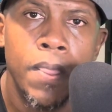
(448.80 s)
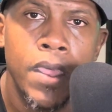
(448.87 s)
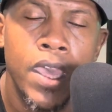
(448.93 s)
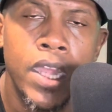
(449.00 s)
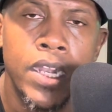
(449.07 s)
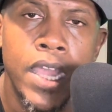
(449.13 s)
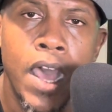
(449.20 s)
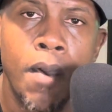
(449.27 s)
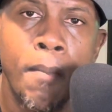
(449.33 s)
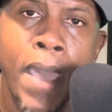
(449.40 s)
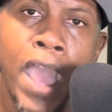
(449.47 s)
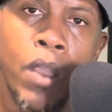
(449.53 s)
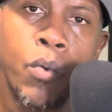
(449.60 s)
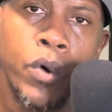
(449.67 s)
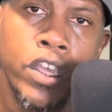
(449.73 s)
and now
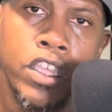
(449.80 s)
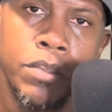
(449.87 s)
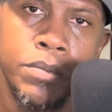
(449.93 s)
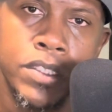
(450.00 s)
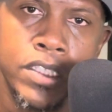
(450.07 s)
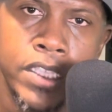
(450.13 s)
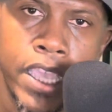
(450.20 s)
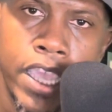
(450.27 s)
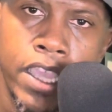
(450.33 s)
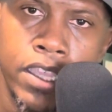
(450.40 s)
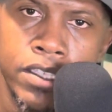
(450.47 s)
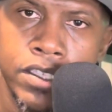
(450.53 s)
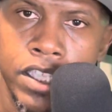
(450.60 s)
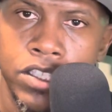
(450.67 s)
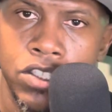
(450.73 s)
Mac Williams
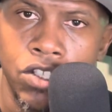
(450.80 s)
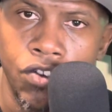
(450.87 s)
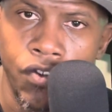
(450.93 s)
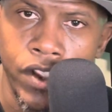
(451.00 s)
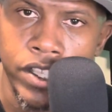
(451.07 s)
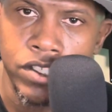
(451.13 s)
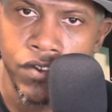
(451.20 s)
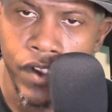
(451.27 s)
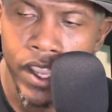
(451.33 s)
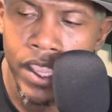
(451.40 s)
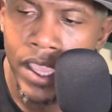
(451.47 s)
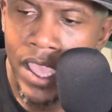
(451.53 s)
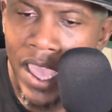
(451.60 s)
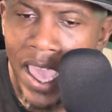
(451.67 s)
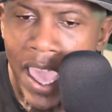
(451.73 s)
is into the race,
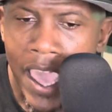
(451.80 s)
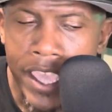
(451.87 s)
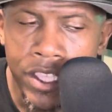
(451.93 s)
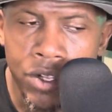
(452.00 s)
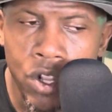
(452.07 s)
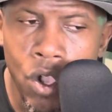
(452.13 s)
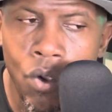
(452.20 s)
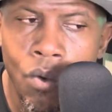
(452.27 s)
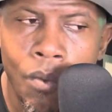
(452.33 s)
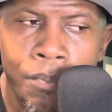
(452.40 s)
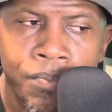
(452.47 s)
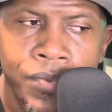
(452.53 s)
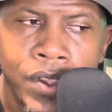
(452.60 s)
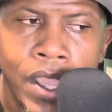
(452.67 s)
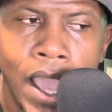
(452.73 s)
right? And,
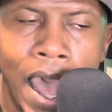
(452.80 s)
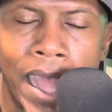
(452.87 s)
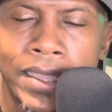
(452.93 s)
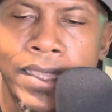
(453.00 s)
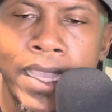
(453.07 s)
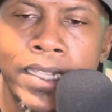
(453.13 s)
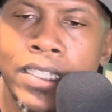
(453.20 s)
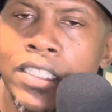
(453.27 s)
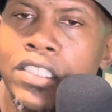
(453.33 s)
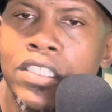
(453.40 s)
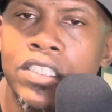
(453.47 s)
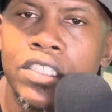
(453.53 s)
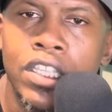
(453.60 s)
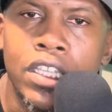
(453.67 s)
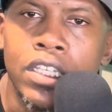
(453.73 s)
I think this
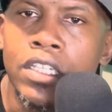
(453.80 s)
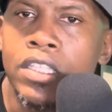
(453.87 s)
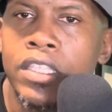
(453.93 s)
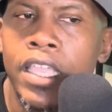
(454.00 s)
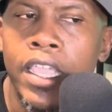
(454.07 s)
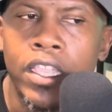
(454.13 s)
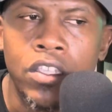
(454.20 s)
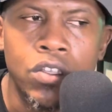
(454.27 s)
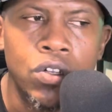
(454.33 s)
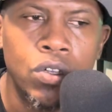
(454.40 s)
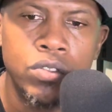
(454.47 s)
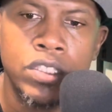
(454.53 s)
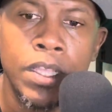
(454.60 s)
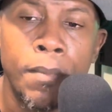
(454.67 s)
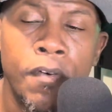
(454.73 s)
is a good
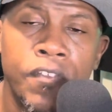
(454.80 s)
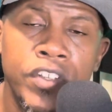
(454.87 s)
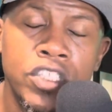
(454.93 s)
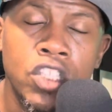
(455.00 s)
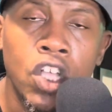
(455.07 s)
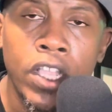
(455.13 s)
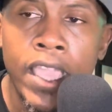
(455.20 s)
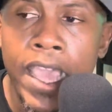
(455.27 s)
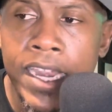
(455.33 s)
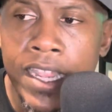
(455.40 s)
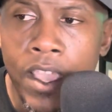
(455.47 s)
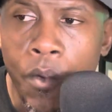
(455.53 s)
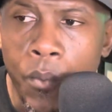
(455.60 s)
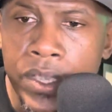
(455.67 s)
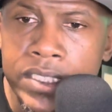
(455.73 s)
thing. Some of us look at
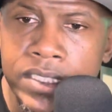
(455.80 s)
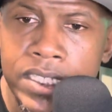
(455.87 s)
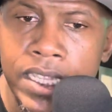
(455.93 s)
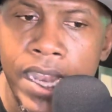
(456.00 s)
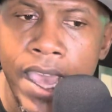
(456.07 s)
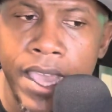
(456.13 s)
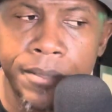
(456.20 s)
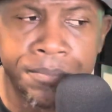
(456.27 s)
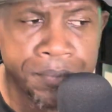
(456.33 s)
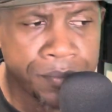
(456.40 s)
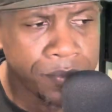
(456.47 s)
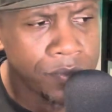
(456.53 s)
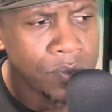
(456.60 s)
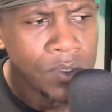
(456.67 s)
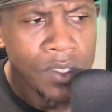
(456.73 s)
it and we see that,
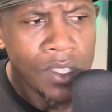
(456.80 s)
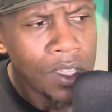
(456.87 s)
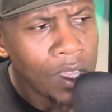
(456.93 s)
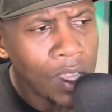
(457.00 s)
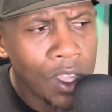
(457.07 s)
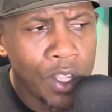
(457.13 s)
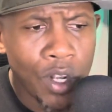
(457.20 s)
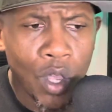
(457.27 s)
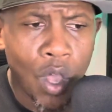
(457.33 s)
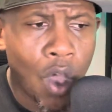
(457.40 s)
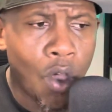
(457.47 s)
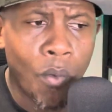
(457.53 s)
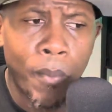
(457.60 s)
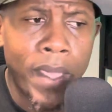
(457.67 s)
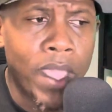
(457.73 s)

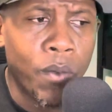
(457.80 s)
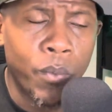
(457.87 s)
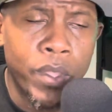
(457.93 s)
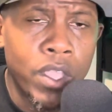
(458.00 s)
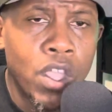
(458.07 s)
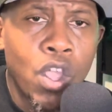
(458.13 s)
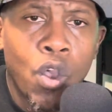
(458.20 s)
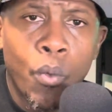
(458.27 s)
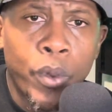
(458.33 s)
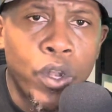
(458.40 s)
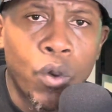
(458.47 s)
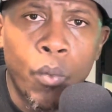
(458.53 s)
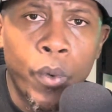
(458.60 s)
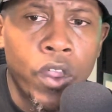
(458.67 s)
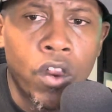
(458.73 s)
oh man,
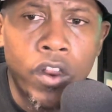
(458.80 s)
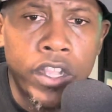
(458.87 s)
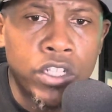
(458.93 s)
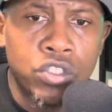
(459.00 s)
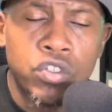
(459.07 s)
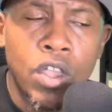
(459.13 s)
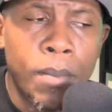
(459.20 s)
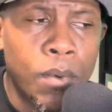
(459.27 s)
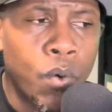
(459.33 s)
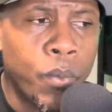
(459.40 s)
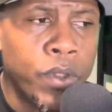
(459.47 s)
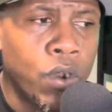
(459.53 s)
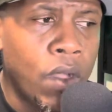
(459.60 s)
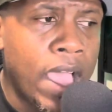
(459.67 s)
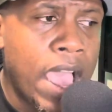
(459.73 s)
we're in trouble.
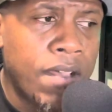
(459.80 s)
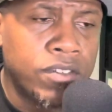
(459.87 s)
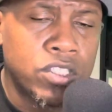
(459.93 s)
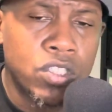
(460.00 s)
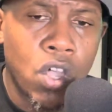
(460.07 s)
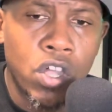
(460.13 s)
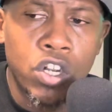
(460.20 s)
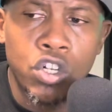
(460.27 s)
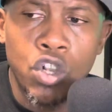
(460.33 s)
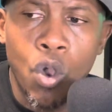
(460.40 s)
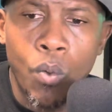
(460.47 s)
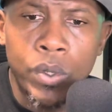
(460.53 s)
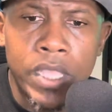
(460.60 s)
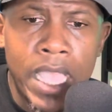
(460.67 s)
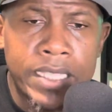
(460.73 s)
We don't have a starter.
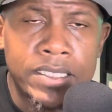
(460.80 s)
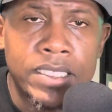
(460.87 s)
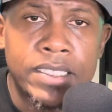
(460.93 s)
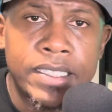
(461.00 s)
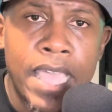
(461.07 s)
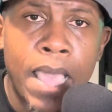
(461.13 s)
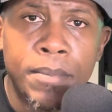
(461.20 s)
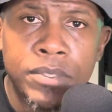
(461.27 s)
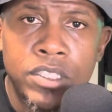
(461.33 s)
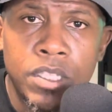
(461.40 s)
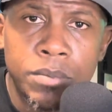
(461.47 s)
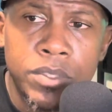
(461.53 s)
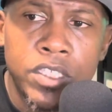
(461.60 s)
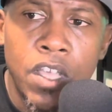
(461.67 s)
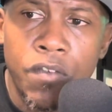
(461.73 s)
No one has established
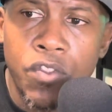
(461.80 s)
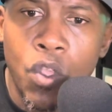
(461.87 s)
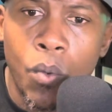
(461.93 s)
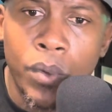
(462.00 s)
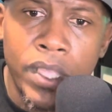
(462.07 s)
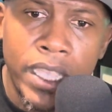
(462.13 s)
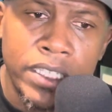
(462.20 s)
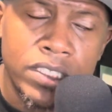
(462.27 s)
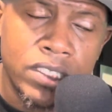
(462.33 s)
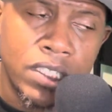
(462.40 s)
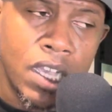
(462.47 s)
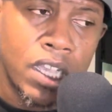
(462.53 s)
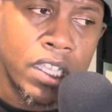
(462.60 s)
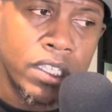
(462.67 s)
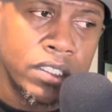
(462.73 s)
themselves. No one has
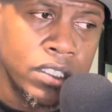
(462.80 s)
stuck